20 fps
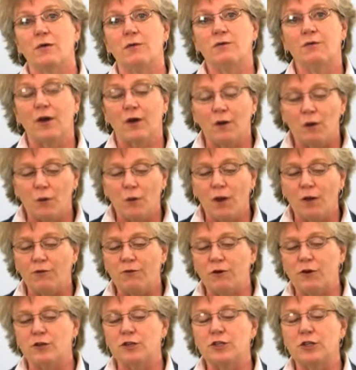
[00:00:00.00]
very well
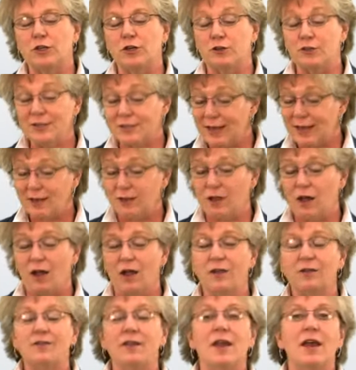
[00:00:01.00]
versed in your state
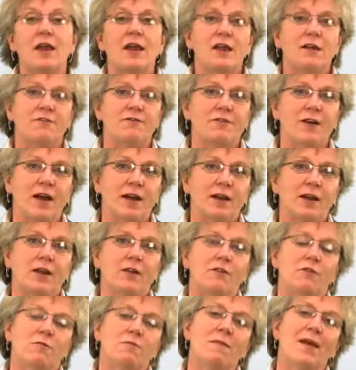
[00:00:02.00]
laws, and find
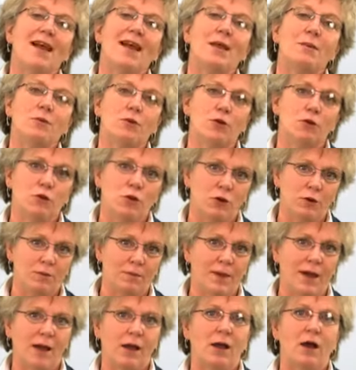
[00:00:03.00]
out if maybe you couldn't
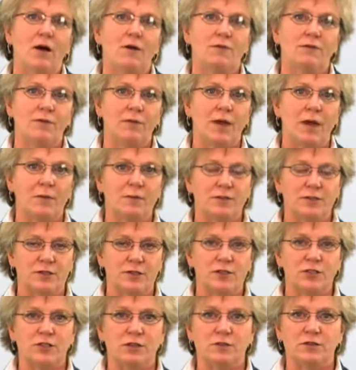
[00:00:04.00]
back off from that
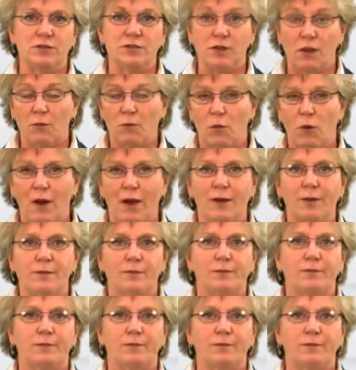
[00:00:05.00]
position somewhat.